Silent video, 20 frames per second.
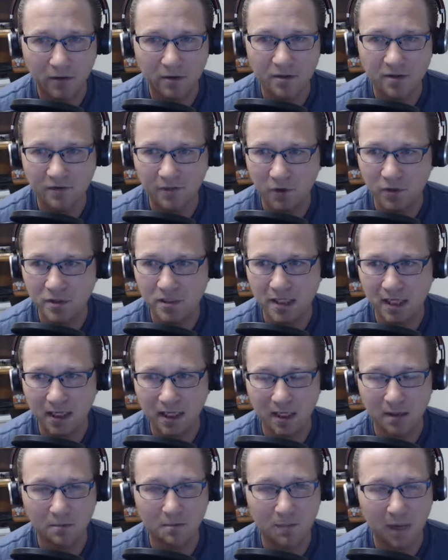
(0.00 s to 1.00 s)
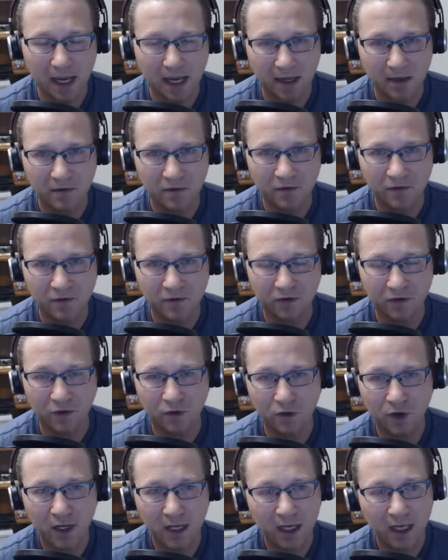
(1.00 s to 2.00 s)
those folks that can pander
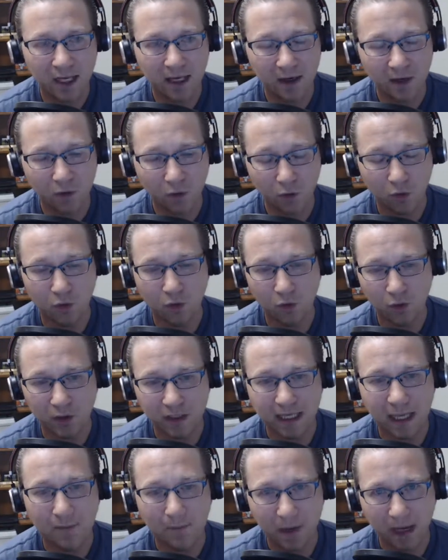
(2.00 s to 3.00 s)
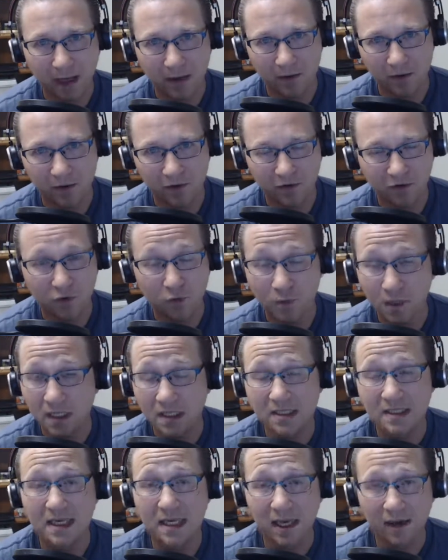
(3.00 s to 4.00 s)
to or get pandered to
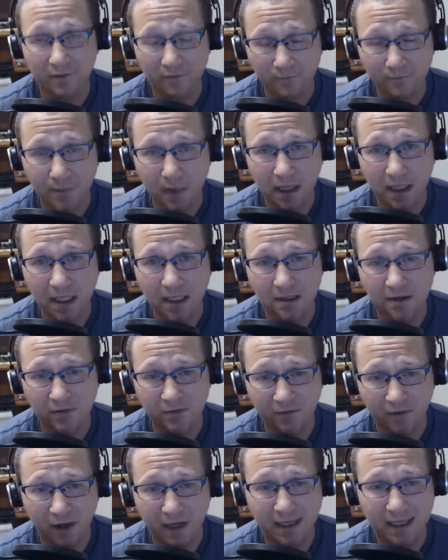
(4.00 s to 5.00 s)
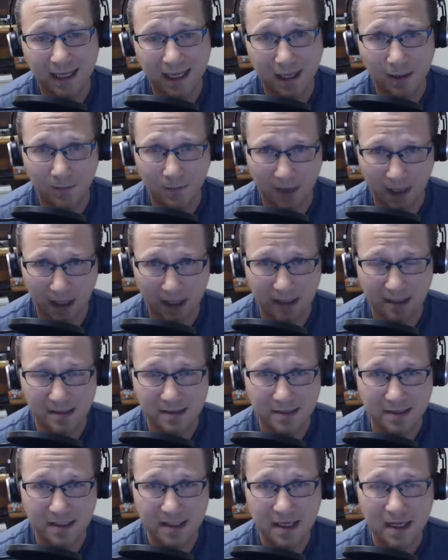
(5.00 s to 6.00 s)
because they have money to fund
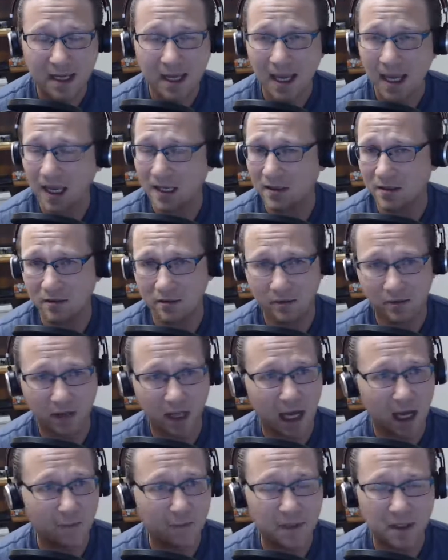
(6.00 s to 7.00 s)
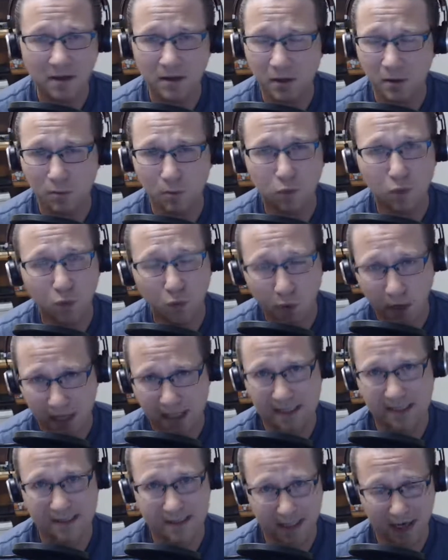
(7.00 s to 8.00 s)
campaigns and to lobby their
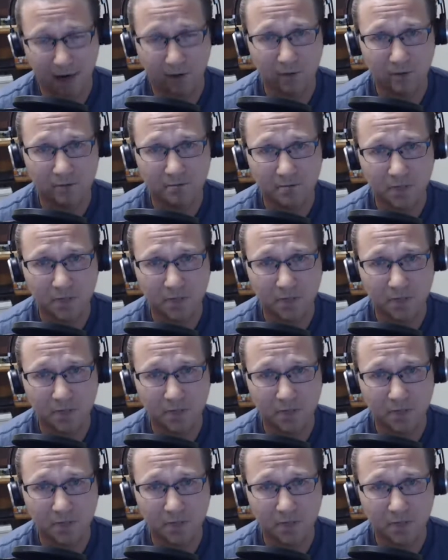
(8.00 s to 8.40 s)
brains out.